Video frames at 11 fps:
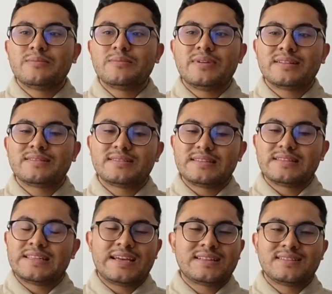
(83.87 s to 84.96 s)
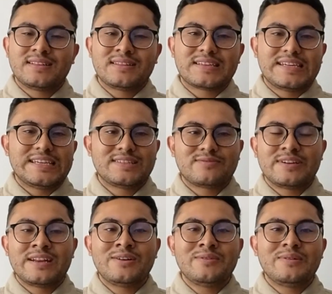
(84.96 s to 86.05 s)
but that's not the case right
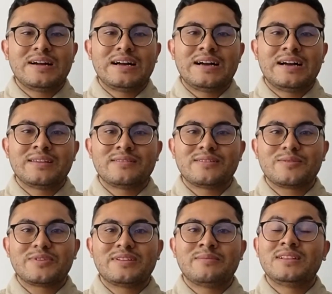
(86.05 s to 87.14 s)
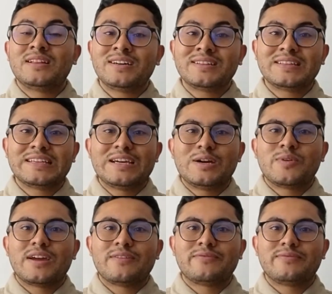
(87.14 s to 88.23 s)
now. I talk with them a lot. We
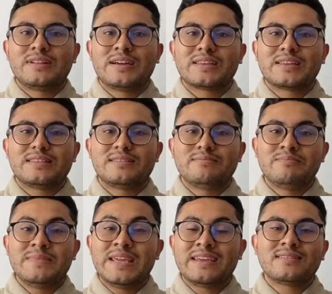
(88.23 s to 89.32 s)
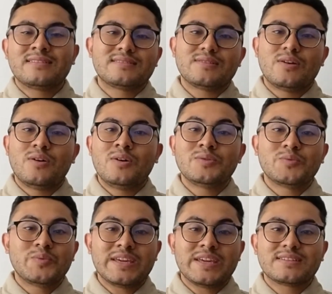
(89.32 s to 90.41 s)
have like meetings all
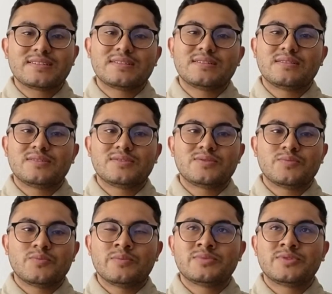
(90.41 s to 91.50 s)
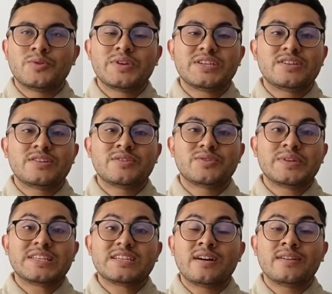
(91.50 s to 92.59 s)
weeks. So we share to
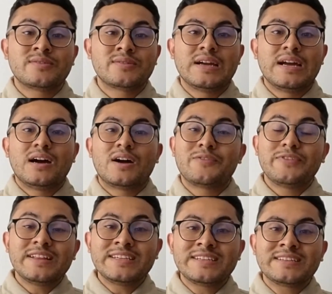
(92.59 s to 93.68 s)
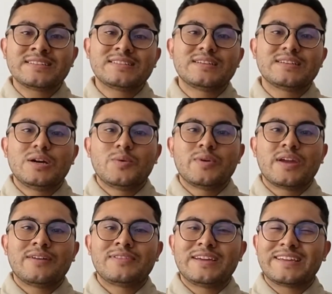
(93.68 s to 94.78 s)
each other our feelings. We
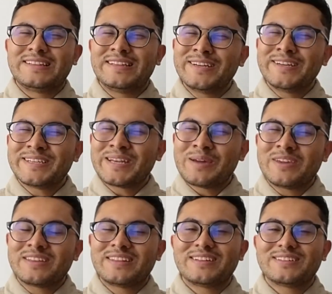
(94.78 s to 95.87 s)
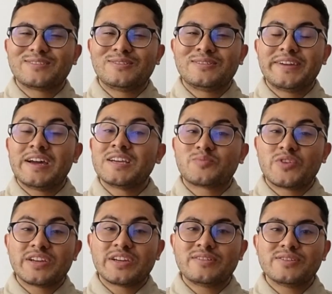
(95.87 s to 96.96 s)
have like a little dynamic that is called the
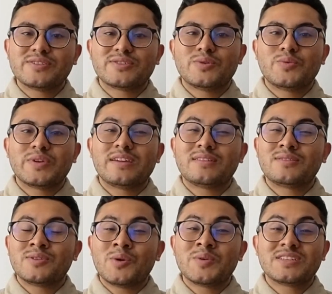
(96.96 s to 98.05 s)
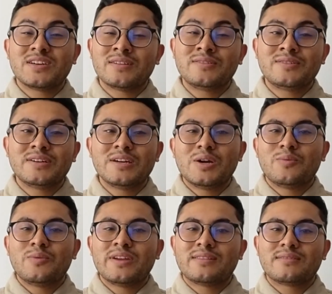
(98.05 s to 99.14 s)
icebreaker. So we get to know each other
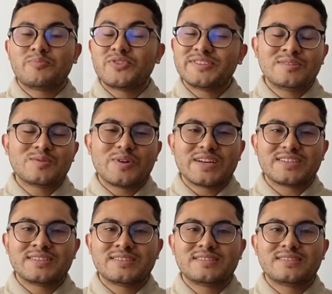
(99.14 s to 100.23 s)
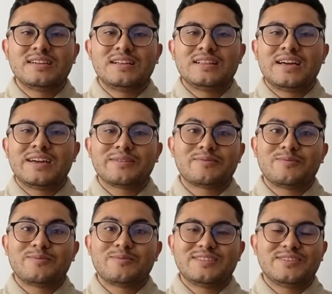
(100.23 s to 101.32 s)
with personal questions, like
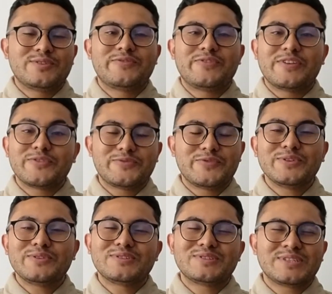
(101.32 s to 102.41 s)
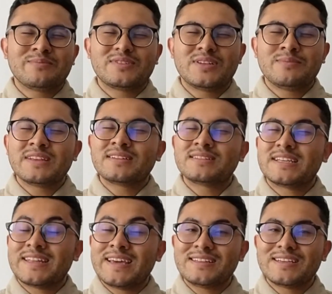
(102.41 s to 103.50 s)
what's your favorite food or something like
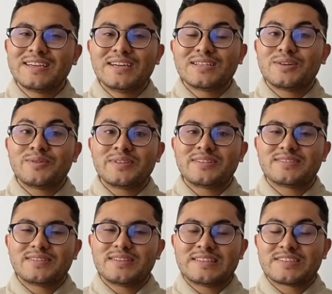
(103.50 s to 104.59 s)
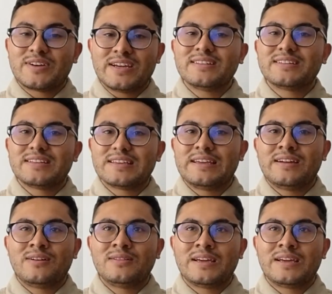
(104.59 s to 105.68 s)
that. So it's great.
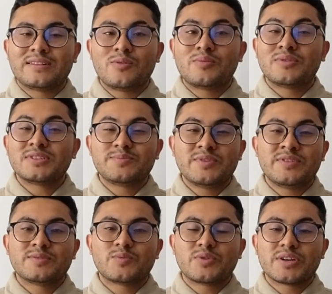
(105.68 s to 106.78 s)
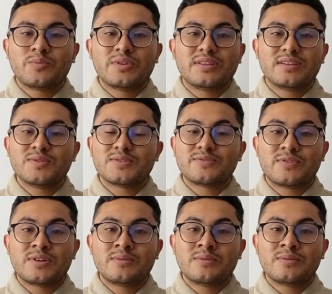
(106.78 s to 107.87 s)
Like the overall experience working with the US
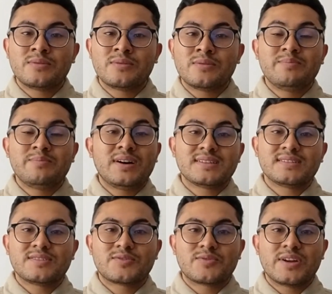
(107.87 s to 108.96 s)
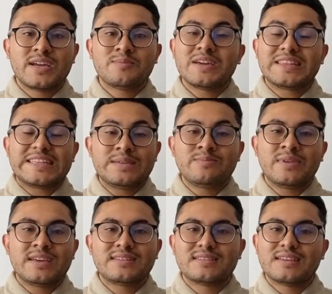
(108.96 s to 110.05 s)
firm, my bosses are great, my teammates.